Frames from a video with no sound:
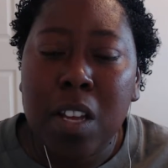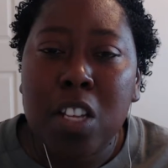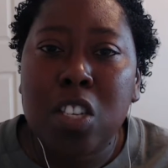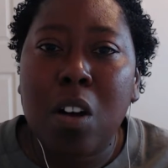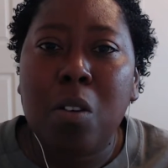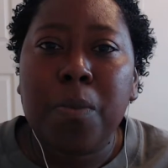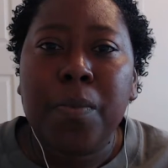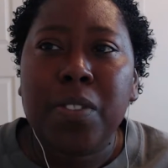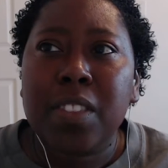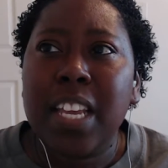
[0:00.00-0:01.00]
So
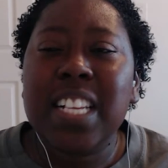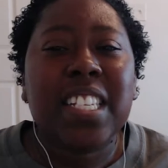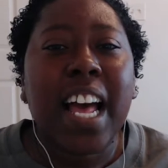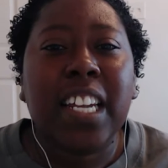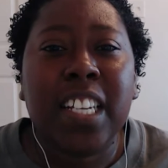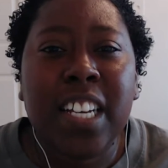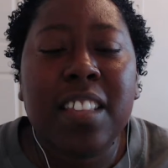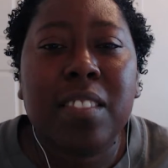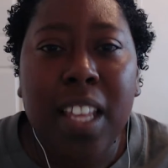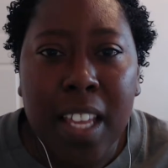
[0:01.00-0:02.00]
it's not a
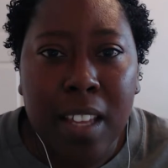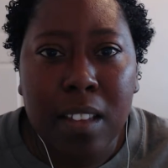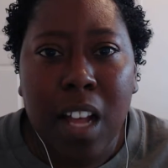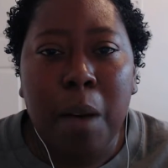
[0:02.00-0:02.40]
good thing.